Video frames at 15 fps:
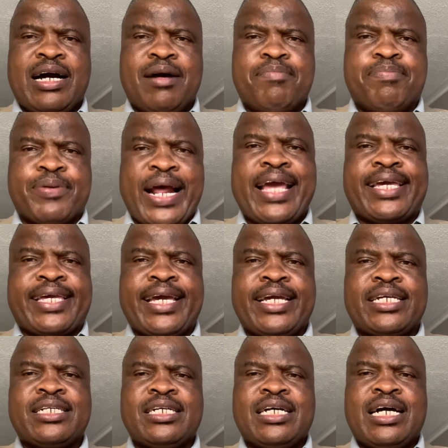
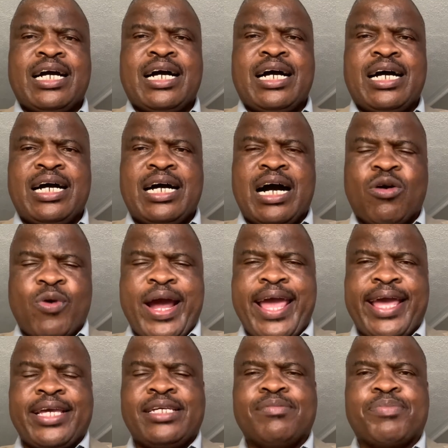breaking
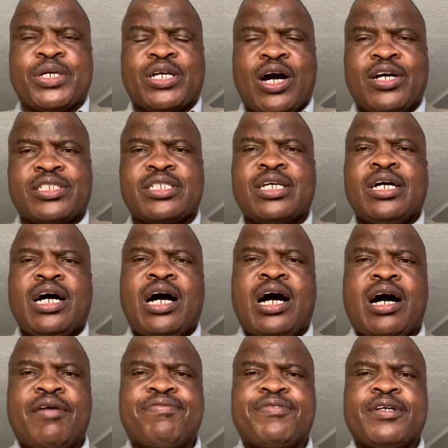away because
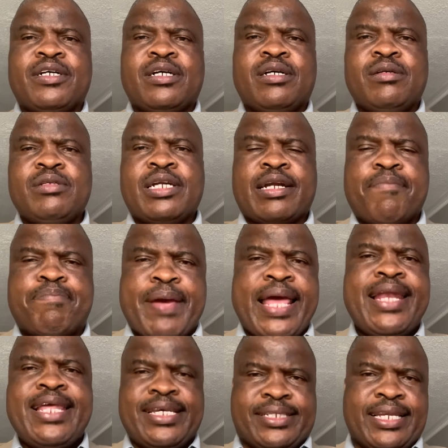of
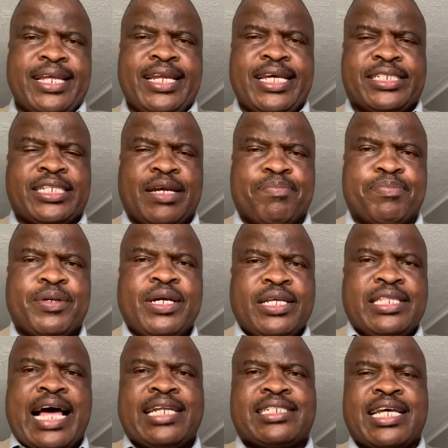rebellious leadership
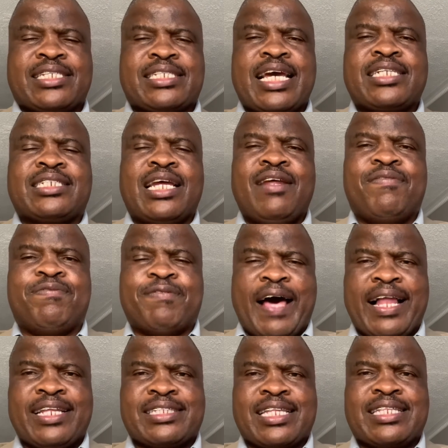that has actually
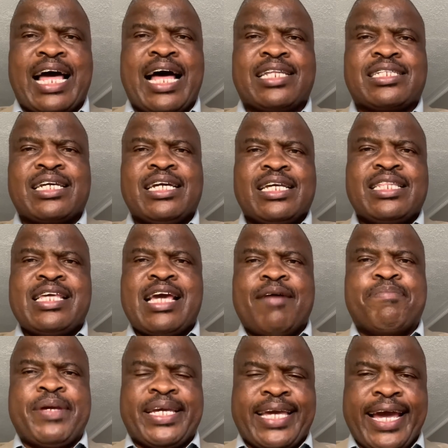felt that they are
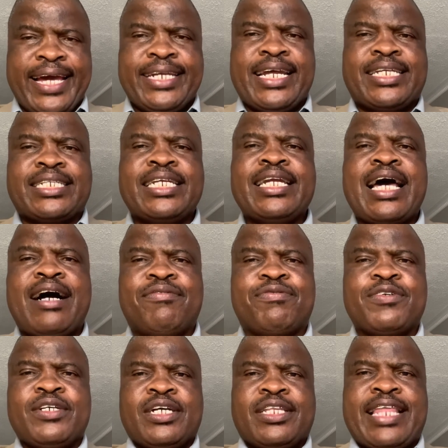big-headed enough,
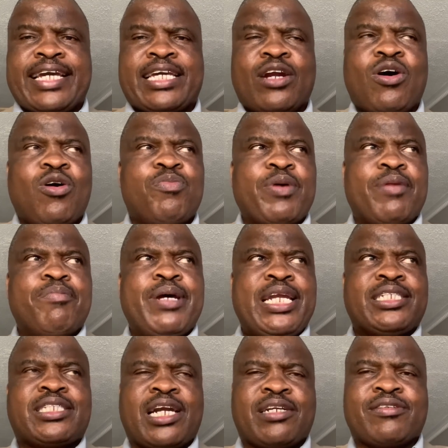they can open ministries